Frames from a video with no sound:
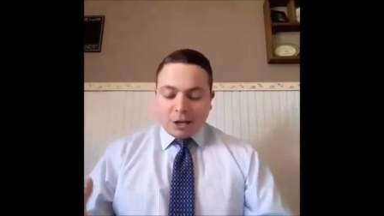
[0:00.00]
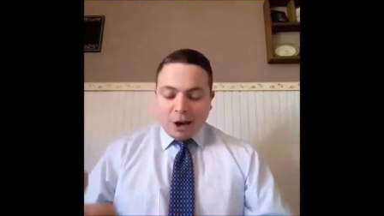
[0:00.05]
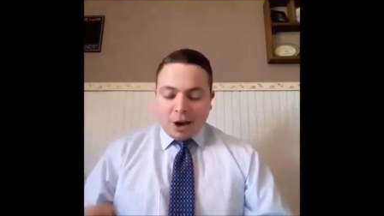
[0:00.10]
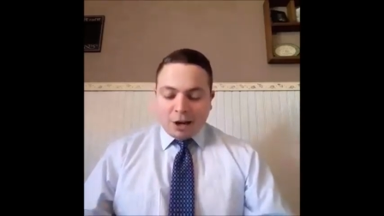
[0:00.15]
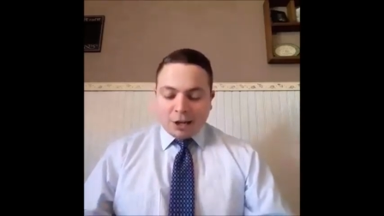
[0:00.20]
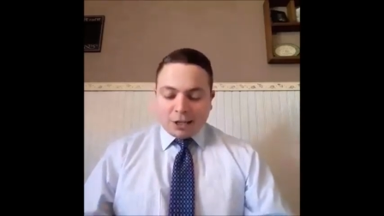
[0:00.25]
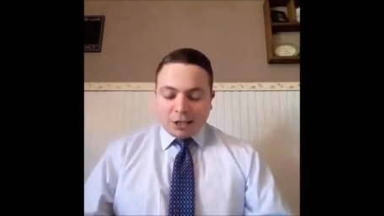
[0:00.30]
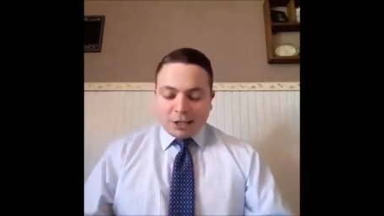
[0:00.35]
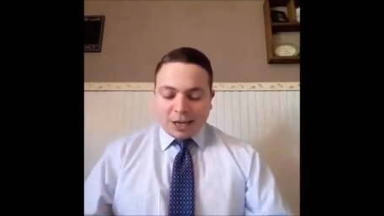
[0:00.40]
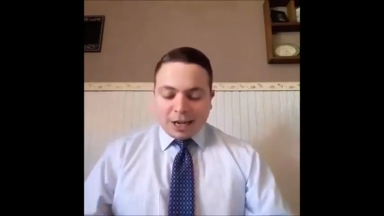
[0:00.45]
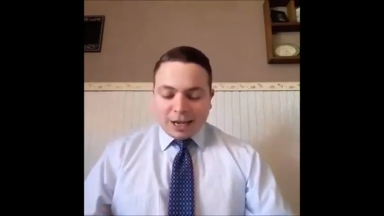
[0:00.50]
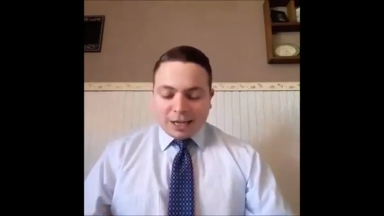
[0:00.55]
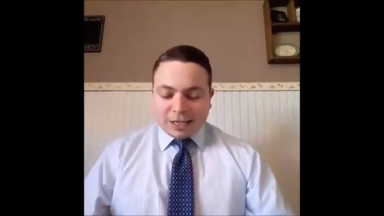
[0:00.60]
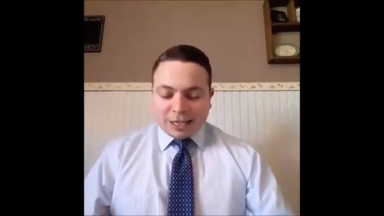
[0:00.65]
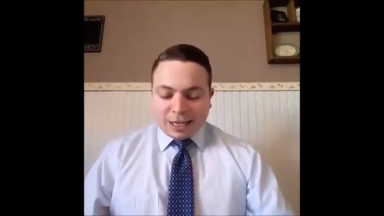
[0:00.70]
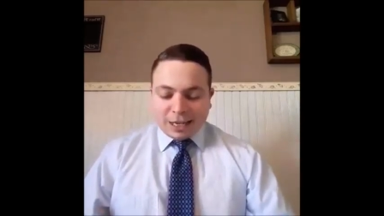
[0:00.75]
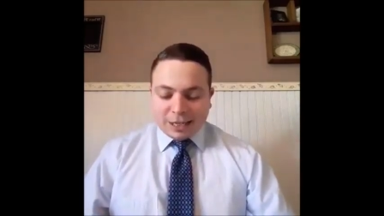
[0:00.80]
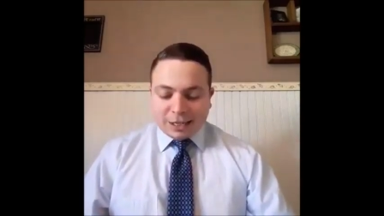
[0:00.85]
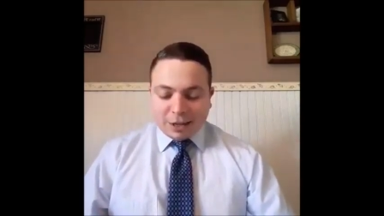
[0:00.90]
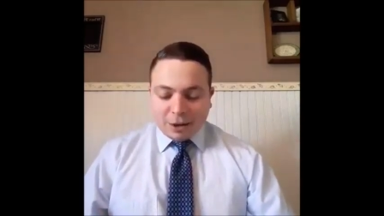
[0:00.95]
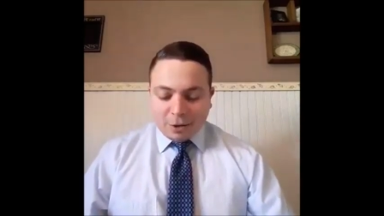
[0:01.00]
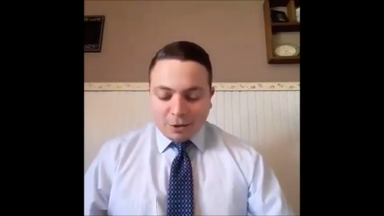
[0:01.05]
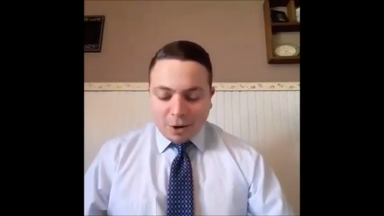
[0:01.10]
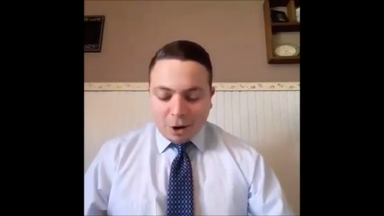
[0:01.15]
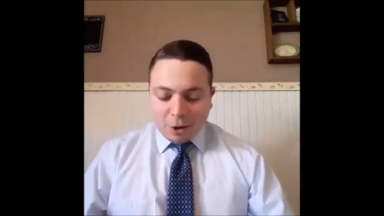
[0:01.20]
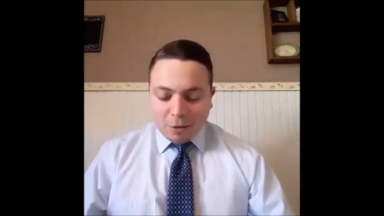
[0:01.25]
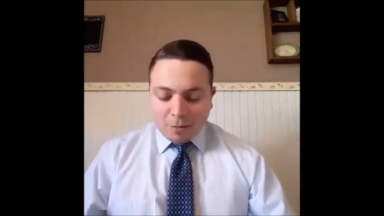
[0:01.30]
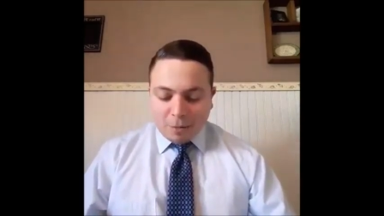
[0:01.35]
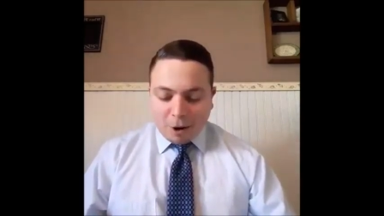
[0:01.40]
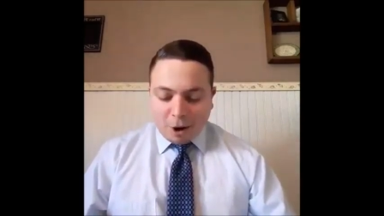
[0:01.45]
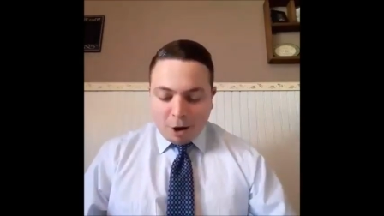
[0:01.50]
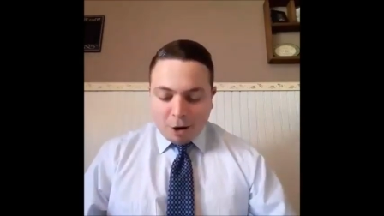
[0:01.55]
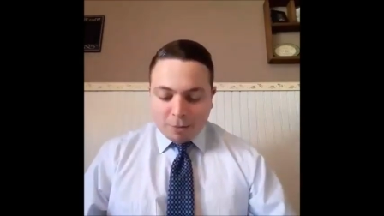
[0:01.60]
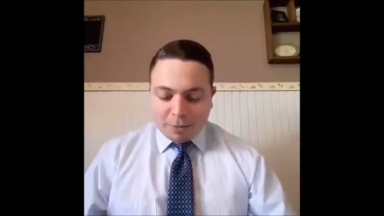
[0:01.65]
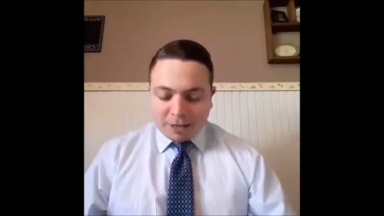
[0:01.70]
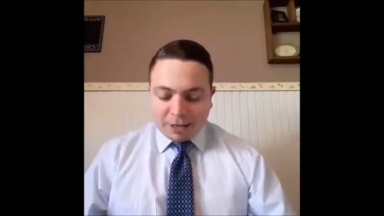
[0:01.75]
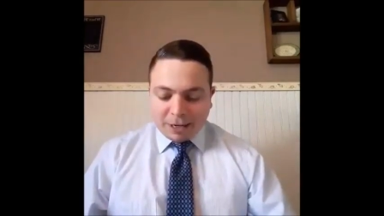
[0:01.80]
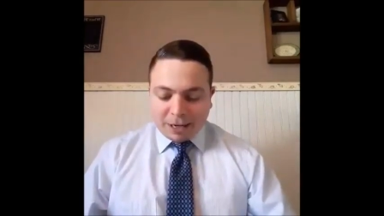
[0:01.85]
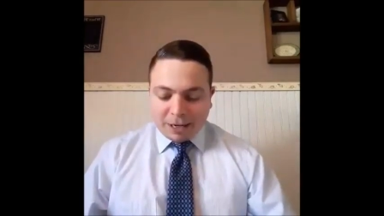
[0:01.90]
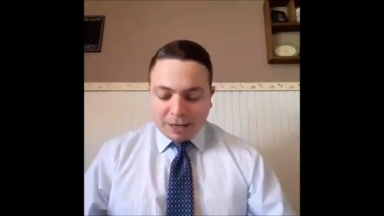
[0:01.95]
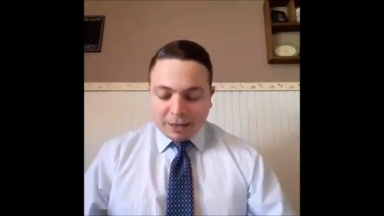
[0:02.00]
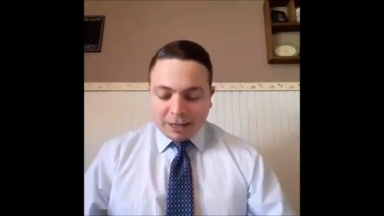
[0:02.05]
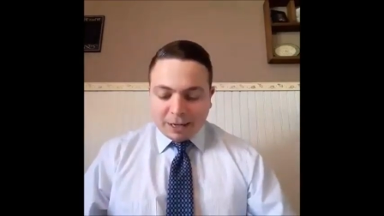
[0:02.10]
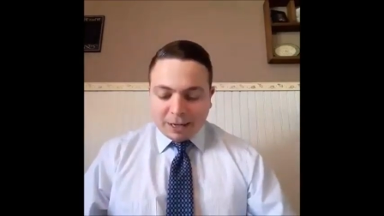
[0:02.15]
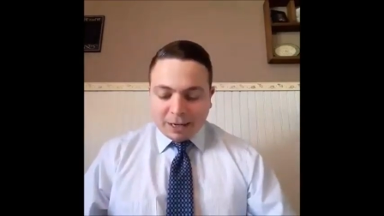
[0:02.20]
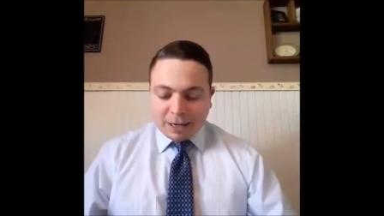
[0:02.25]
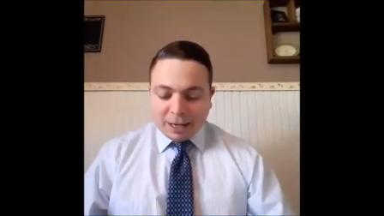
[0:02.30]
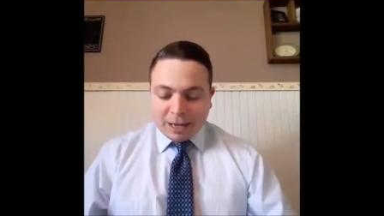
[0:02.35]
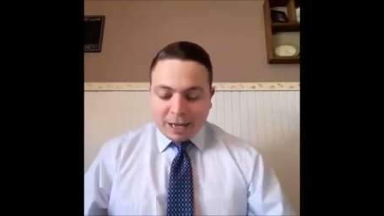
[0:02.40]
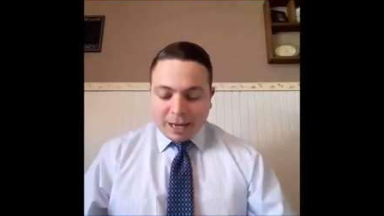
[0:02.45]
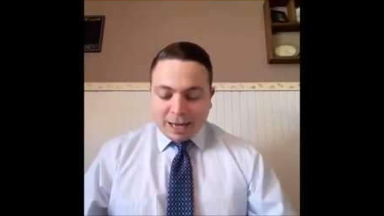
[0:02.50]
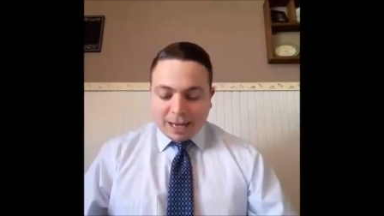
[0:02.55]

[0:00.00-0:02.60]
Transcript: God says, Is there no balm in Gilead?